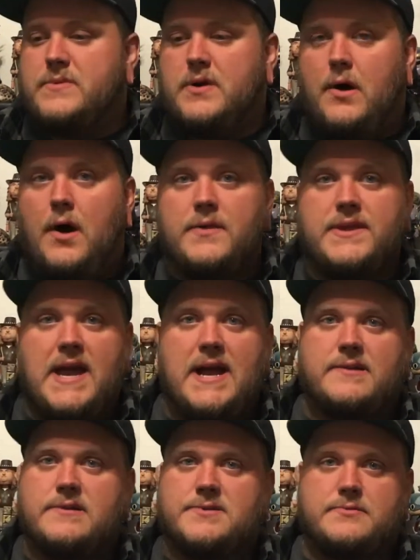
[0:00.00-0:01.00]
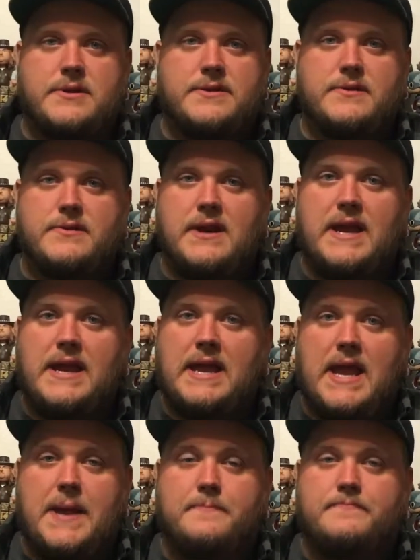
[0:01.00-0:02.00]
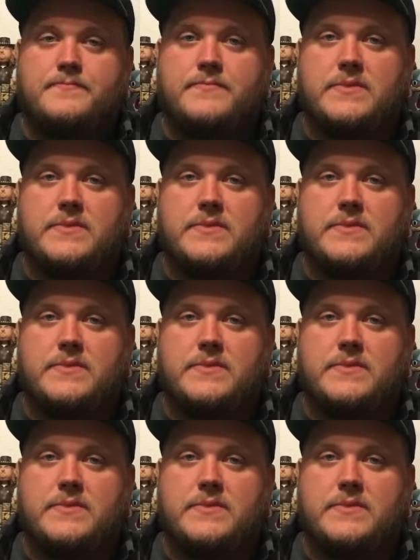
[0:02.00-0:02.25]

All the actors were in their A game.